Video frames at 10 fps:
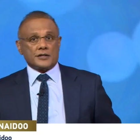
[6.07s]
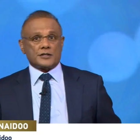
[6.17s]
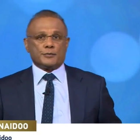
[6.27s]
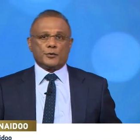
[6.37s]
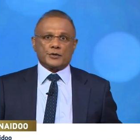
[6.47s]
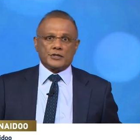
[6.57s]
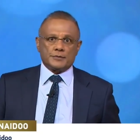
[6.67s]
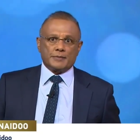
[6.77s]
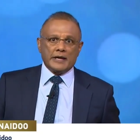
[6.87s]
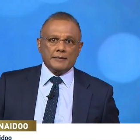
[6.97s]
supporters
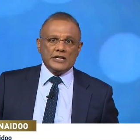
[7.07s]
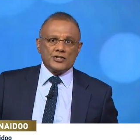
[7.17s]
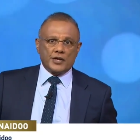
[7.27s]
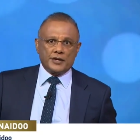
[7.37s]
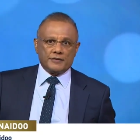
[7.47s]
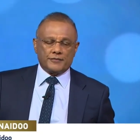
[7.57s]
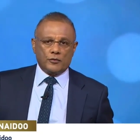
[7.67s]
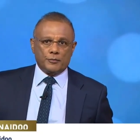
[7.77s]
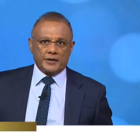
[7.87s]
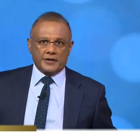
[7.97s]
blame each other
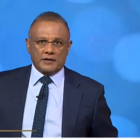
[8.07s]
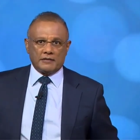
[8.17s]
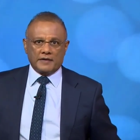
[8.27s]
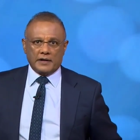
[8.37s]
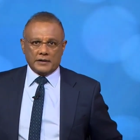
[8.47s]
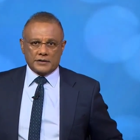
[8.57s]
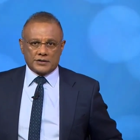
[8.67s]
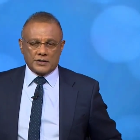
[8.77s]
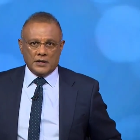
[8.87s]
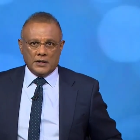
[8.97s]
for political
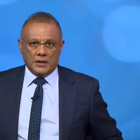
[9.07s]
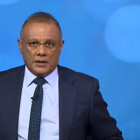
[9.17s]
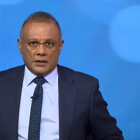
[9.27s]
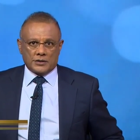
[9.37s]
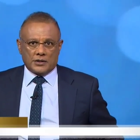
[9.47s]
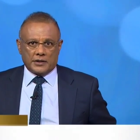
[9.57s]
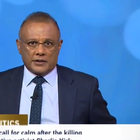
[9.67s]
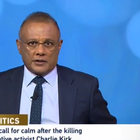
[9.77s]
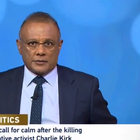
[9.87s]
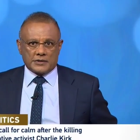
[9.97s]
violence. Charlie
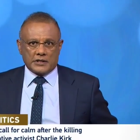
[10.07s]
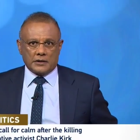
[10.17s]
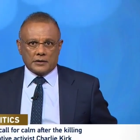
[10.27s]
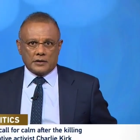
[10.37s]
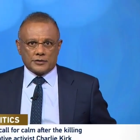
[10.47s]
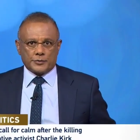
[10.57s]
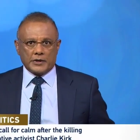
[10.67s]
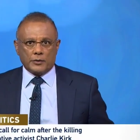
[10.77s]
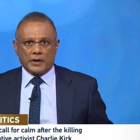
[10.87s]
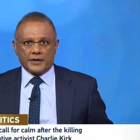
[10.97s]
Kirk was killed last
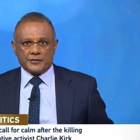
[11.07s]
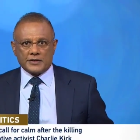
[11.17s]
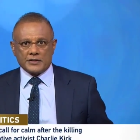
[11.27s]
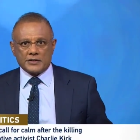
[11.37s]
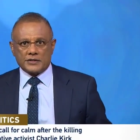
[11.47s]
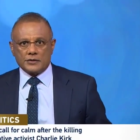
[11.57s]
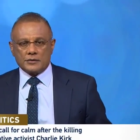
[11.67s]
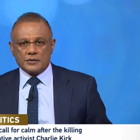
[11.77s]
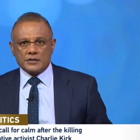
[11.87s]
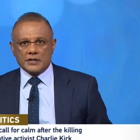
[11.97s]
week while addressing
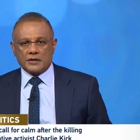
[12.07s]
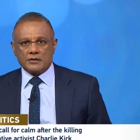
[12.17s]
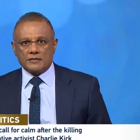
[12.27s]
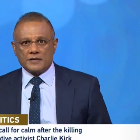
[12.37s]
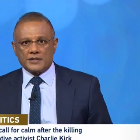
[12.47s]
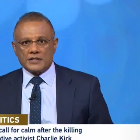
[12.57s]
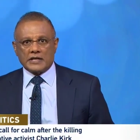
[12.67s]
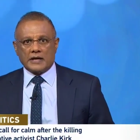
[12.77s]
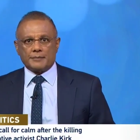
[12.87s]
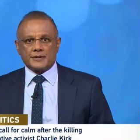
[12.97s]
students at a university
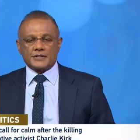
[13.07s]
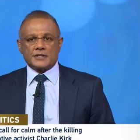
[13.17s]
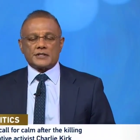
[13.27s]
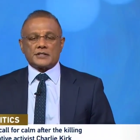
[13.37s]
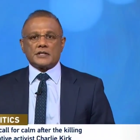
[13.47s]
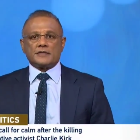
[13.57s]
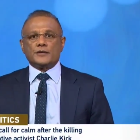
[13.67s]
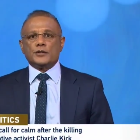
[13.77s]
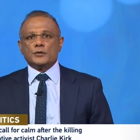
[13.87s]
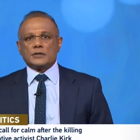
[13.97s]
campus in the state of
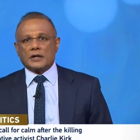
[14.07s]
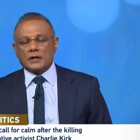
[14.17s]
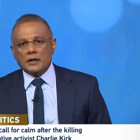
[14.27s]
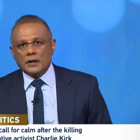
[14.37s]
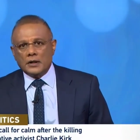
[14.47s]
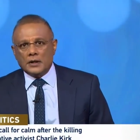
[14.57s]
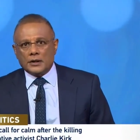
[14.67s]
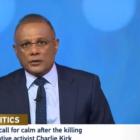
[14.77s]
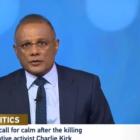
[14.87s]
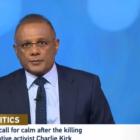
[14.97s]
Utah.
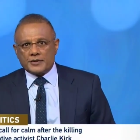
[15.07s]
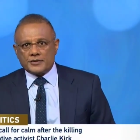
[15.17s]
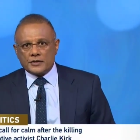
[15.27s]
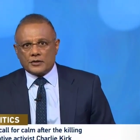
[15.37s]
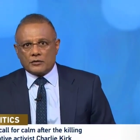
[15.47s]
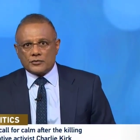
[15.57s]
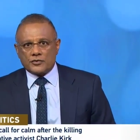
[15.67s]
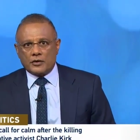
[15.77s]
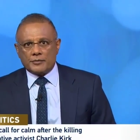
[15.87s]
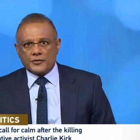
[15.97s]
U.S. President Donald
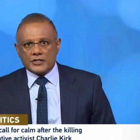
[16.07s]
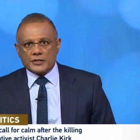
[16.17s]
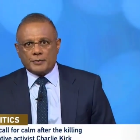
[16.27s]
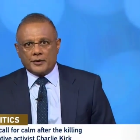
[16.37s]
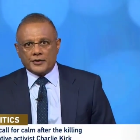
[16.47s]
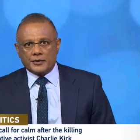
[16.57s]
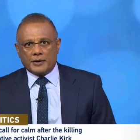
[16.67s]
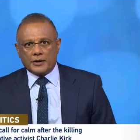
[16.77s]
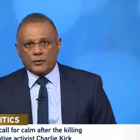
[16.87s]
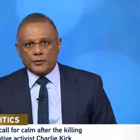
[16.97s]
Trump responded
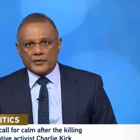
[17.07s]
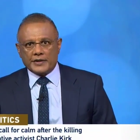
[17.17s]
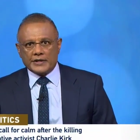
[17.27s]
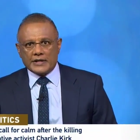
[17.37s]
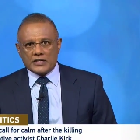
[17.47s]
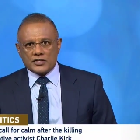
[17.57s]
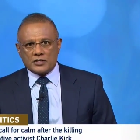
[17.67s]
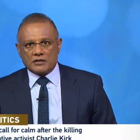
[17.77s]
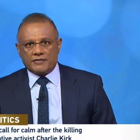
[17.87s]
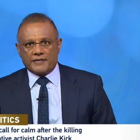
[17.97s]
by ordering the
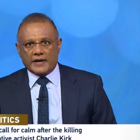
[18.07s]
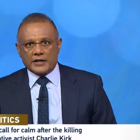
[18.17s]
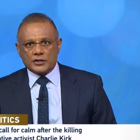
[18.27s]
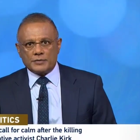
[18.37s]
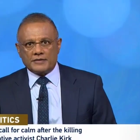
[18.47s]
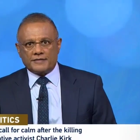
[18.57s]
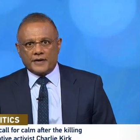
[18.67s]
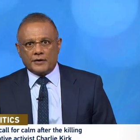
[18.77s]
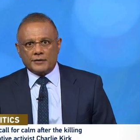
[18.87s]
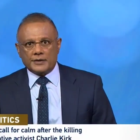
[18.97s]
national flag to be
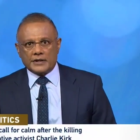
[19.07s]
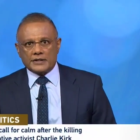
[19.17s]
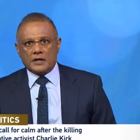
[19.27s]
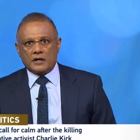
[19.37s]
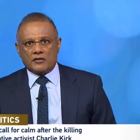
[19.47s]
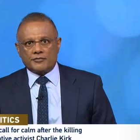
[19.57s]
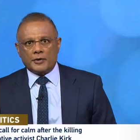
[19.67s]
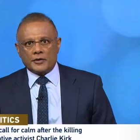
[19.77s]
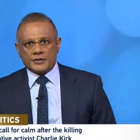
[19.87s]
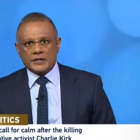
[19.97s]
flown at
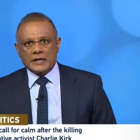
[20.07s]
half-mast